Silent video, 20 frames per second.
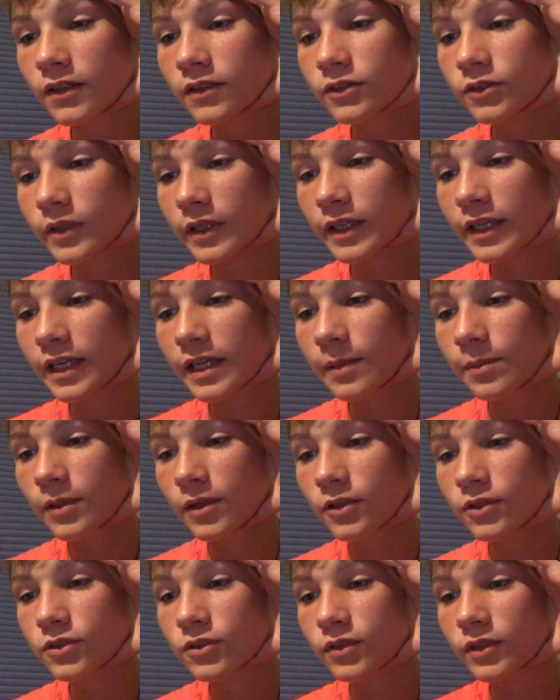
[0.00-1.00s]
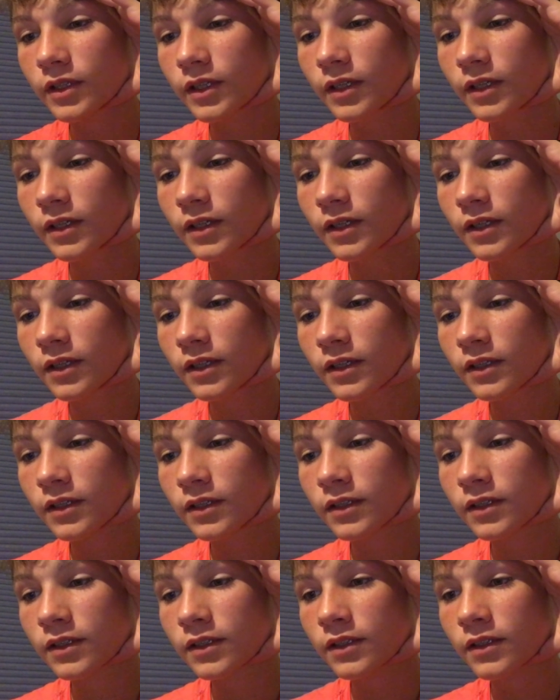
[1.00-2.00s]
So I keep those three.
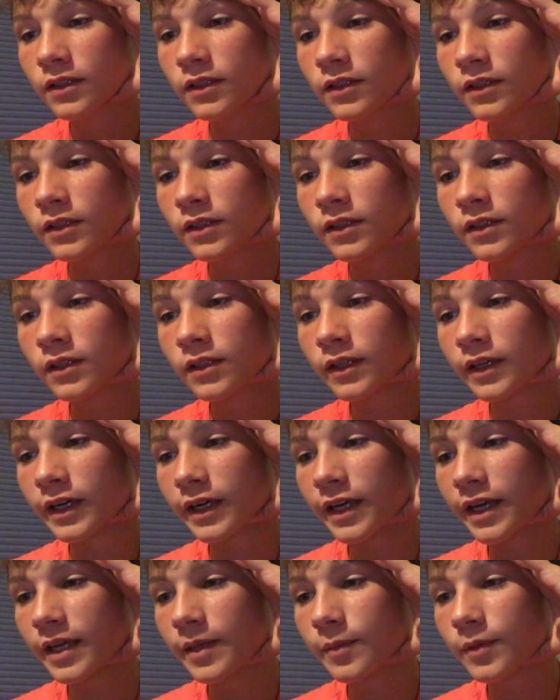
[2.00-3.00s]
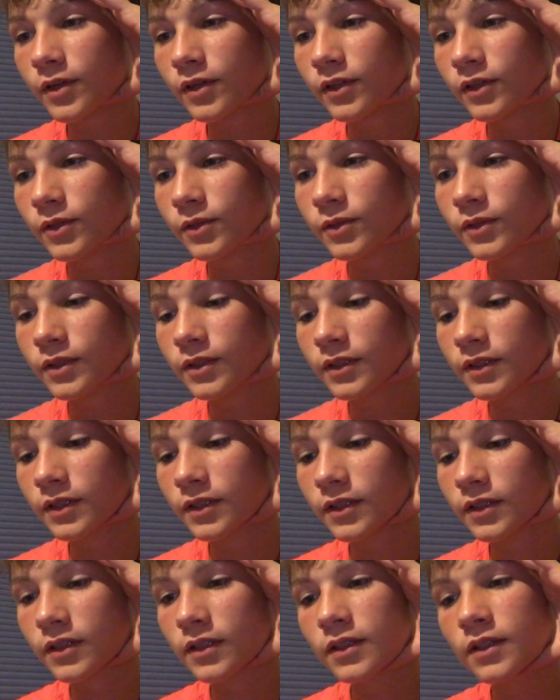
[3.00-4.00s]
I keep Cruz.
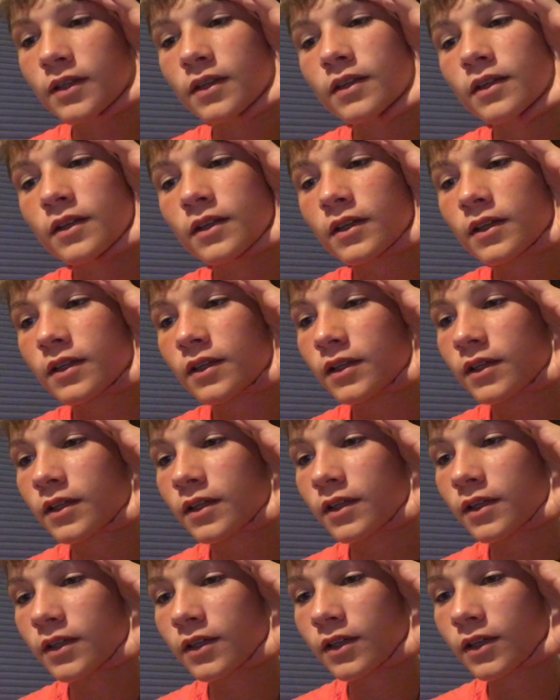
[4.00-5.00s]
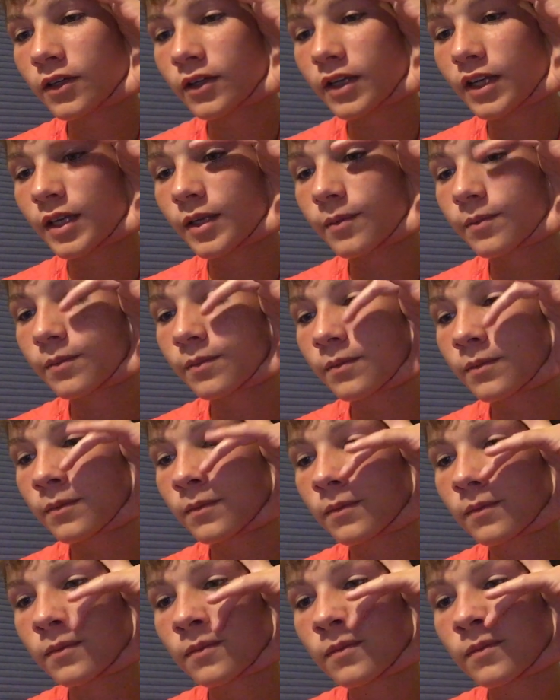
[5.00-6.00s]
I'll keep
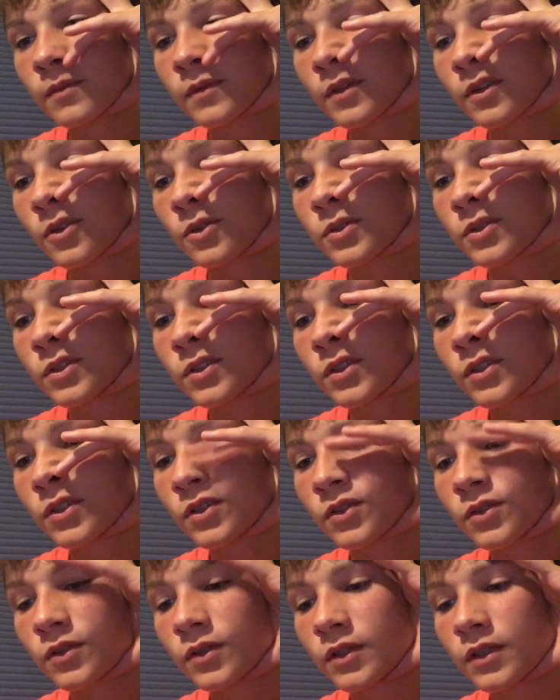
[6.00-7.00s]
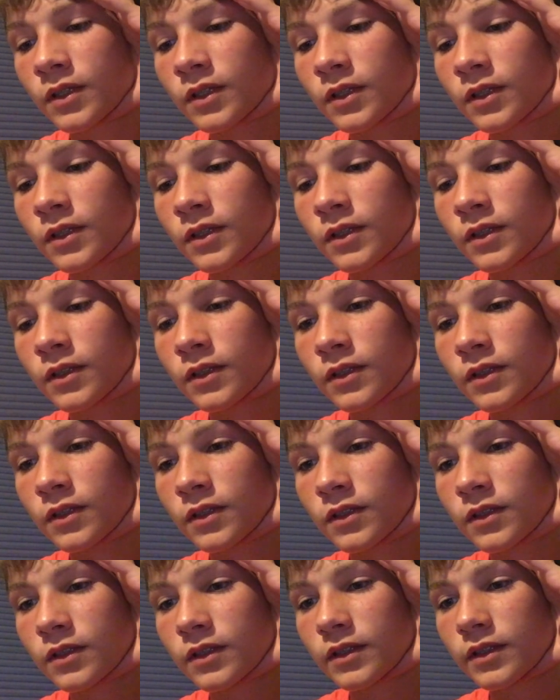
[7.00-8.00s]
those two.
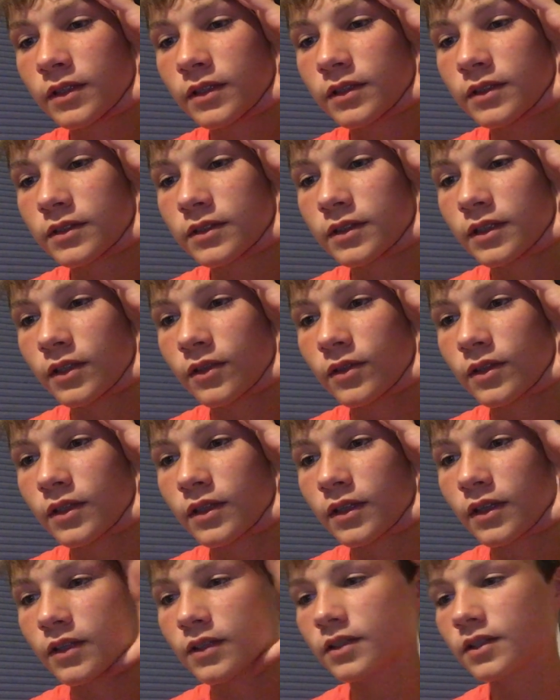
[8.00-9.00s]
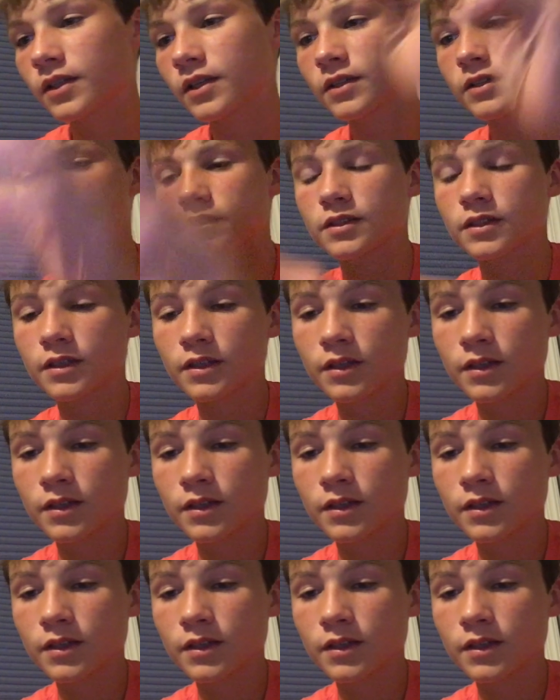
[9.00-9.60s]
Sell the others.